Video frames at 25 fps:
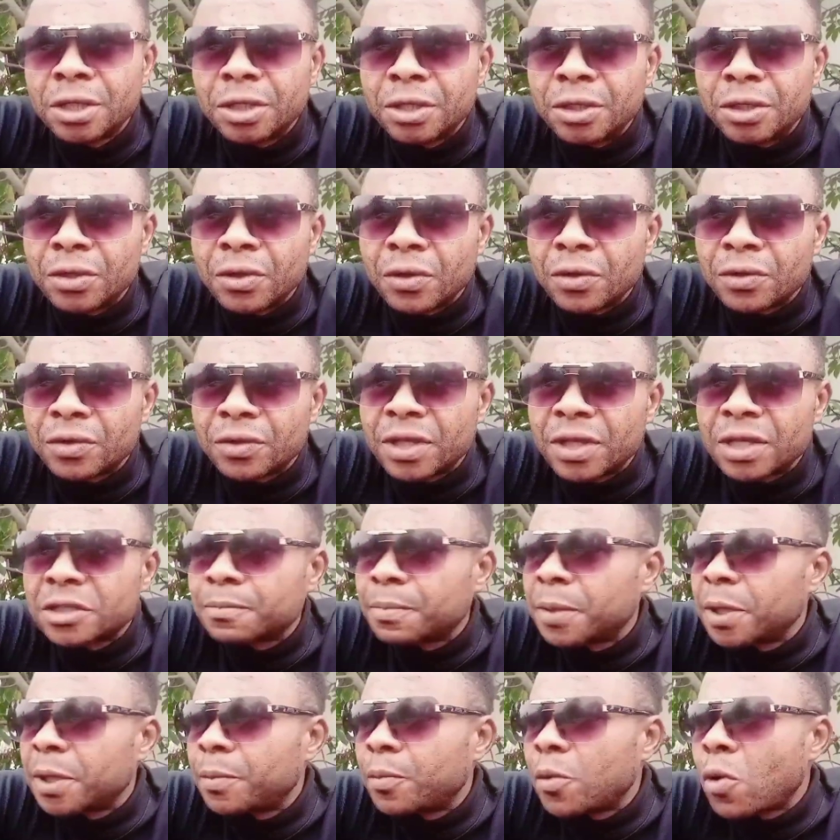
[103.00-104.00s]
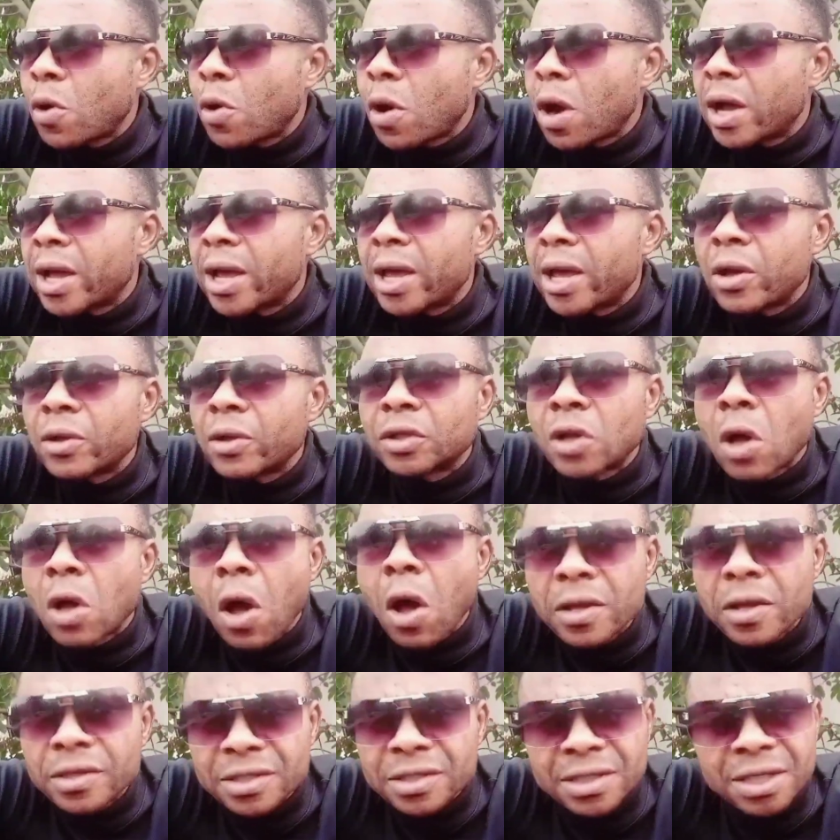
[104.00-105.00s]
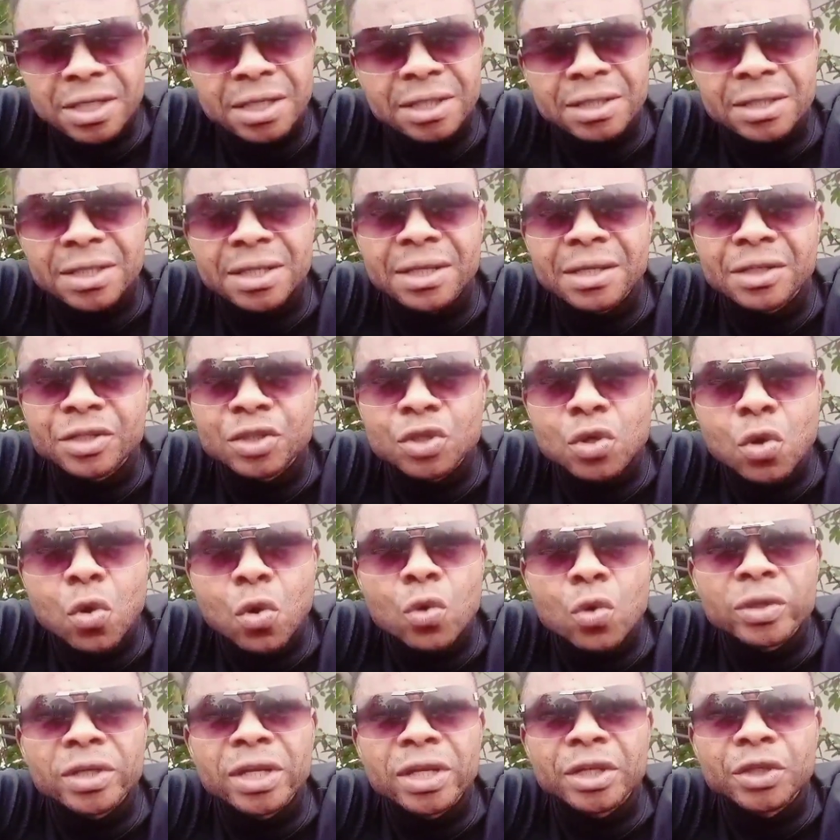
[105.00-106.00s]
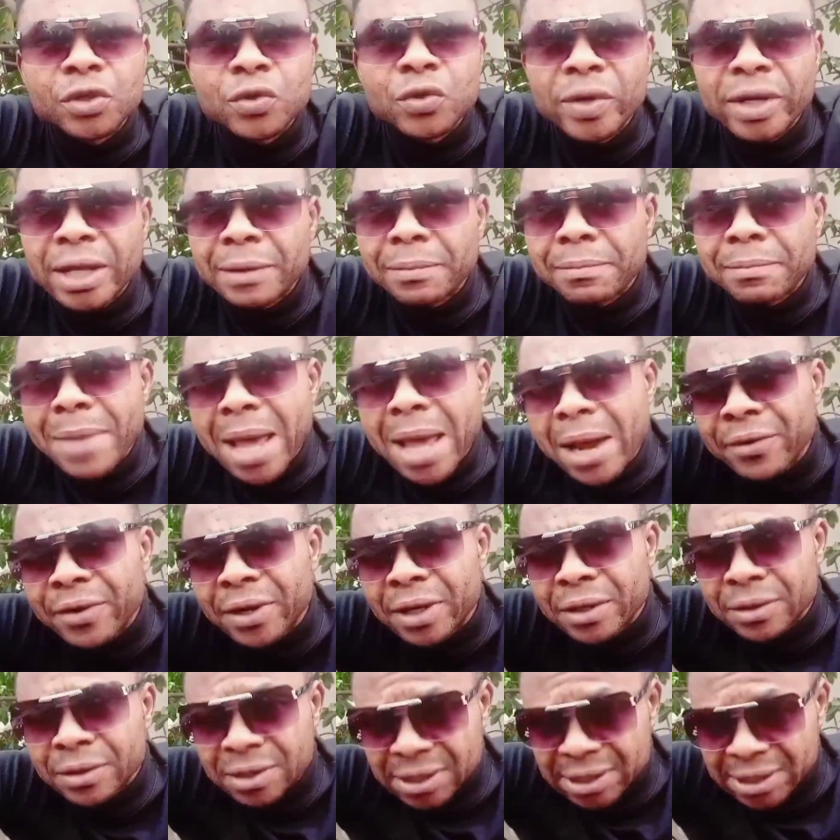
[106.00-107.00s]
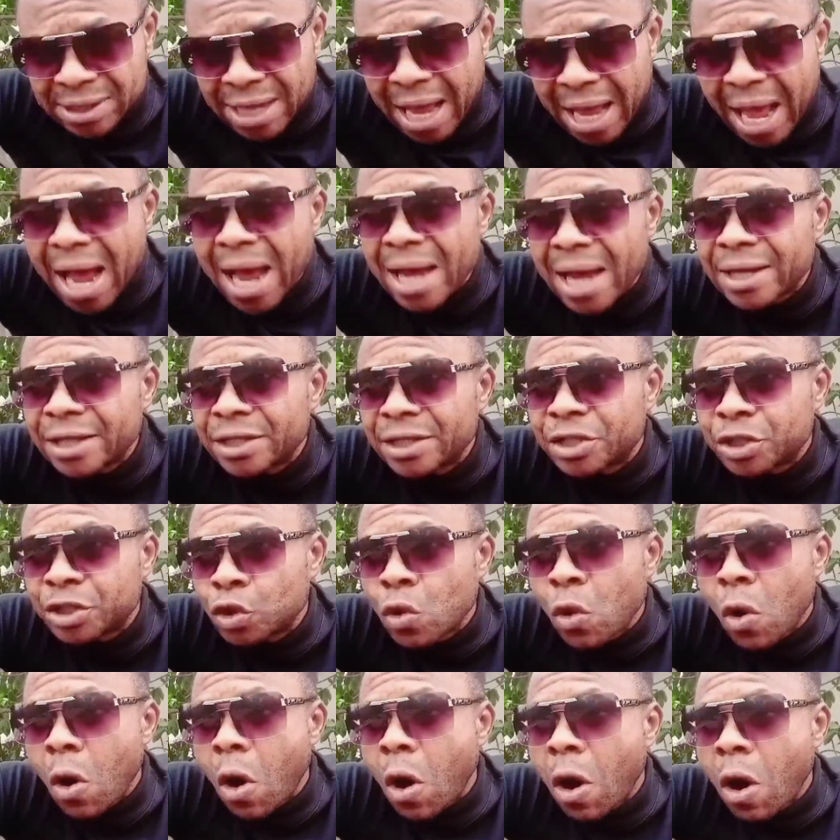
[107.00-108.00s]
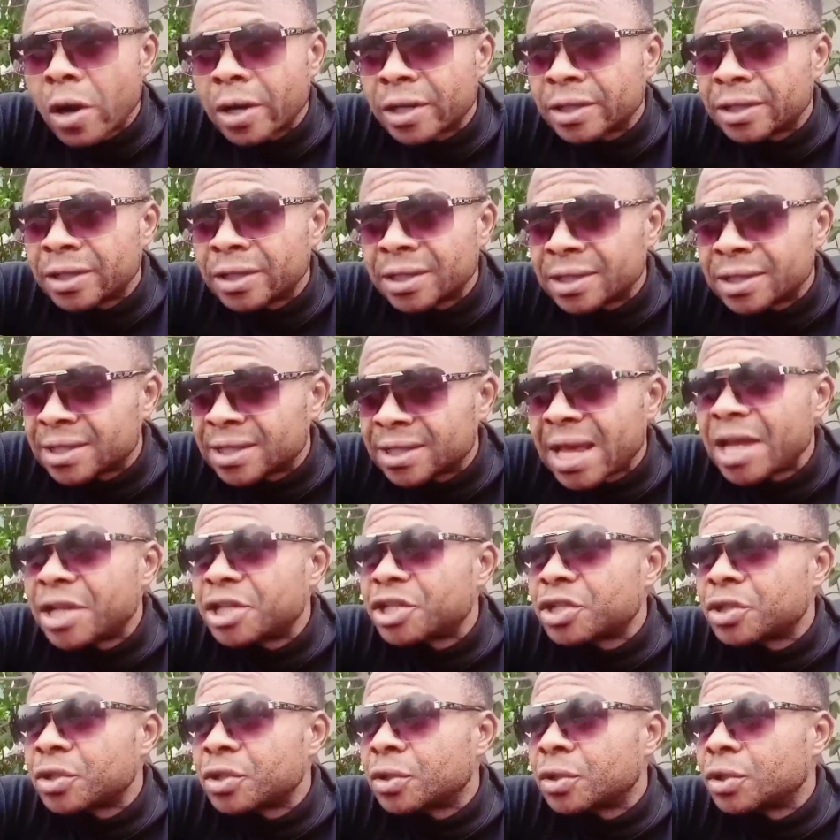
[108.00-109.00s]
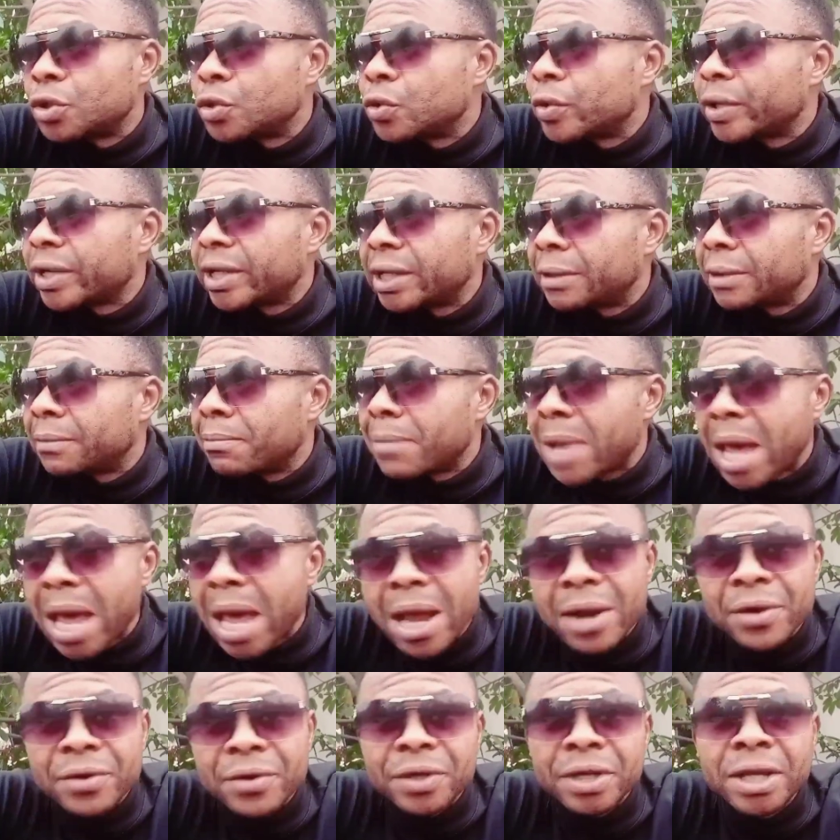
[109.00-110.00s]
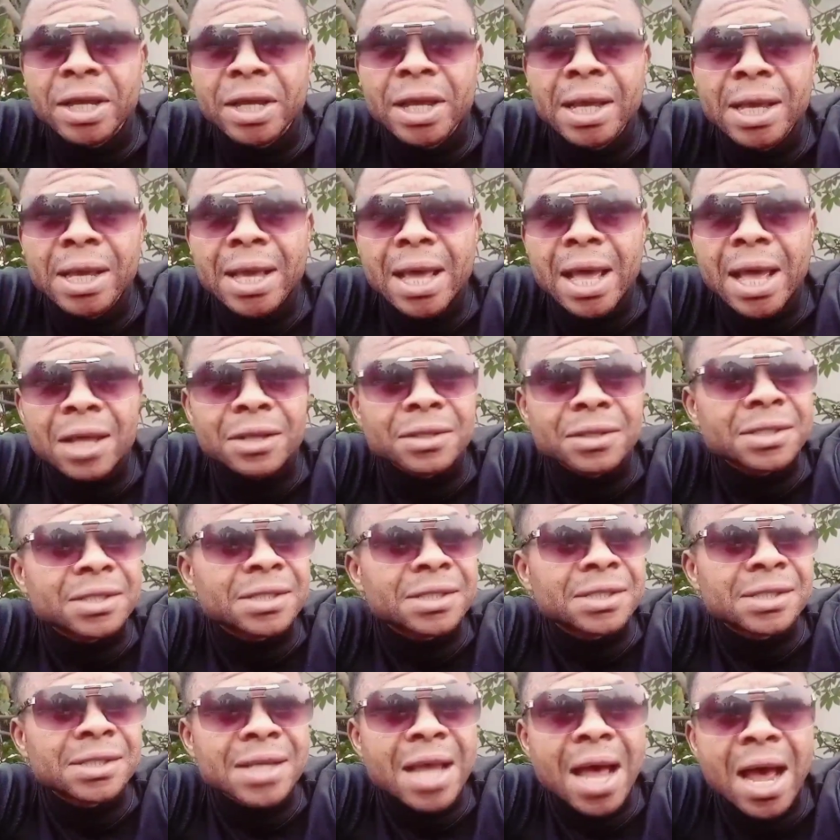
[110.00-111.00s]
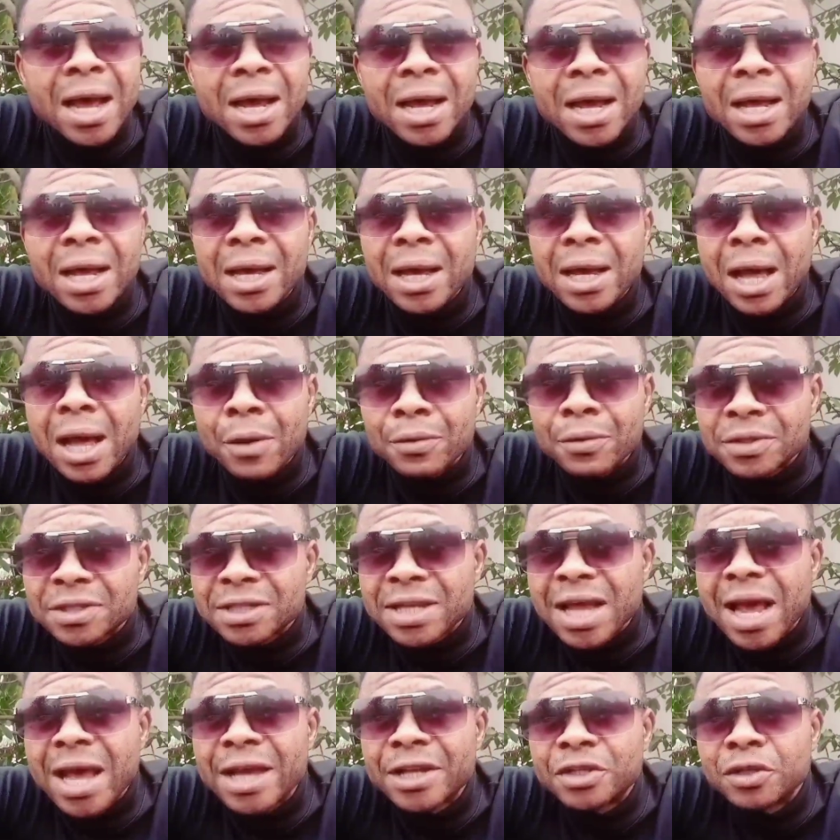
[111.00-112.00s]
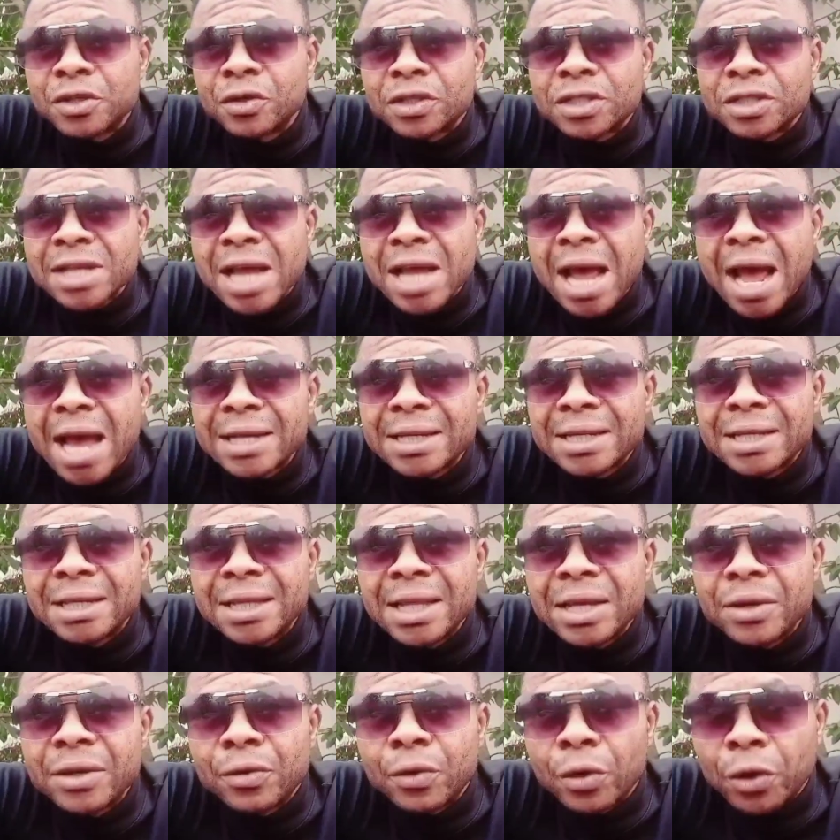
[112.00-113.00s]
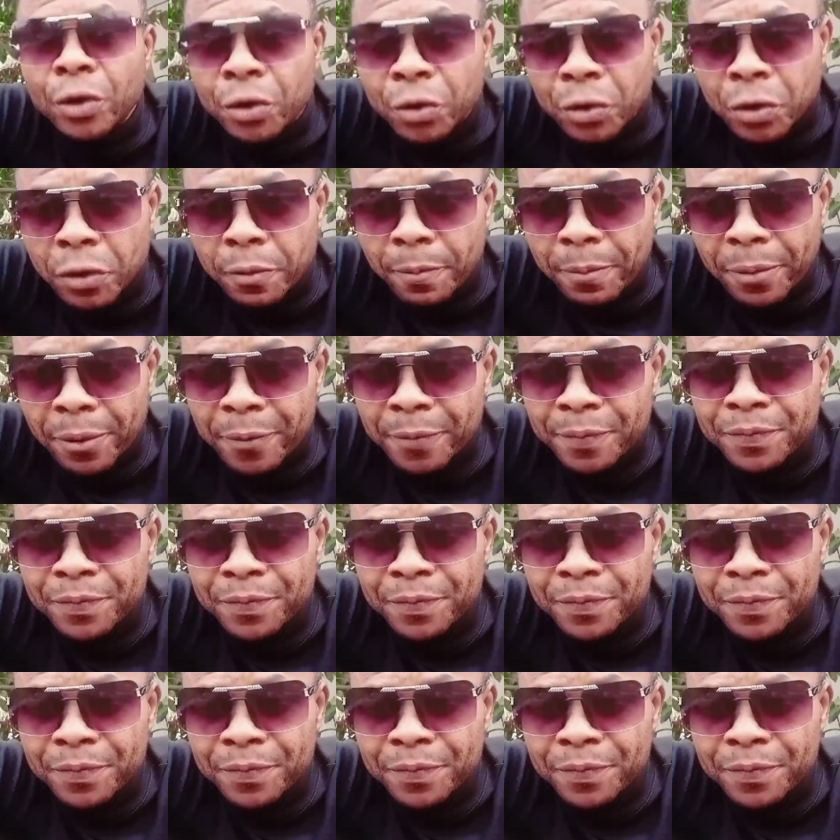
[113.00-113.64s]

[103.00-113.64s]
You know, these people are held hostage. They are told that you can marry outside your organization. You can marry outside your tiny little group.